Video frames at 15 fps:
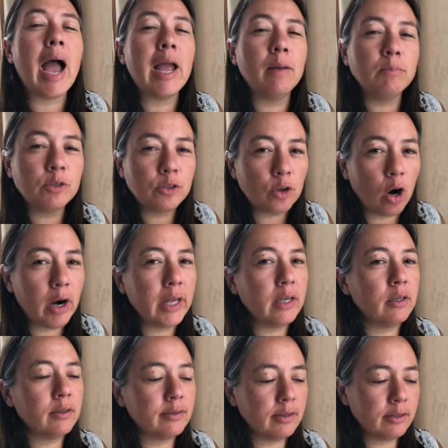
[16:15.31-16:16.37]
I am
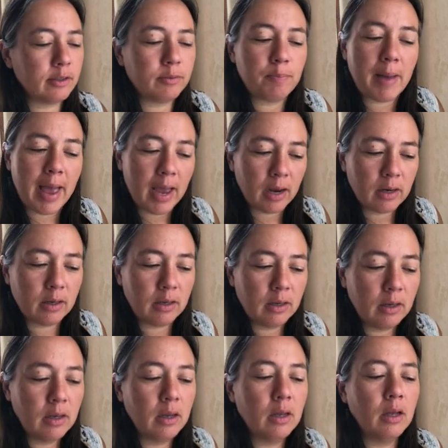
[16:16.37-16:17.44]
starting to suspect
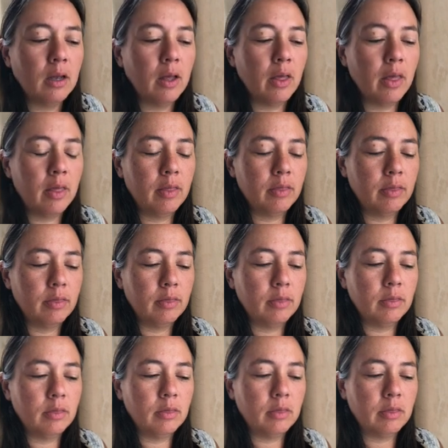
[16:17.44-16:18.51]

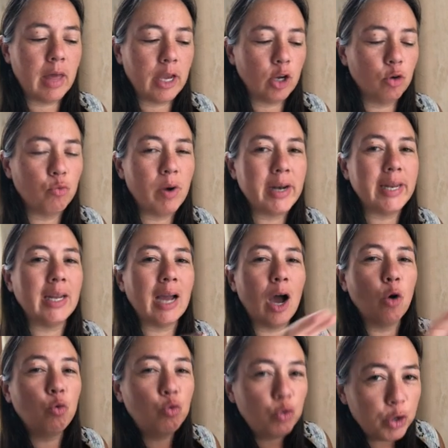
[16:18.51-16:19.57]
that you're renting
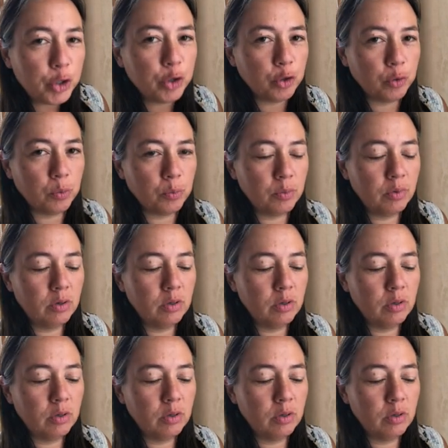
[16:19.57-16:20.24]
a room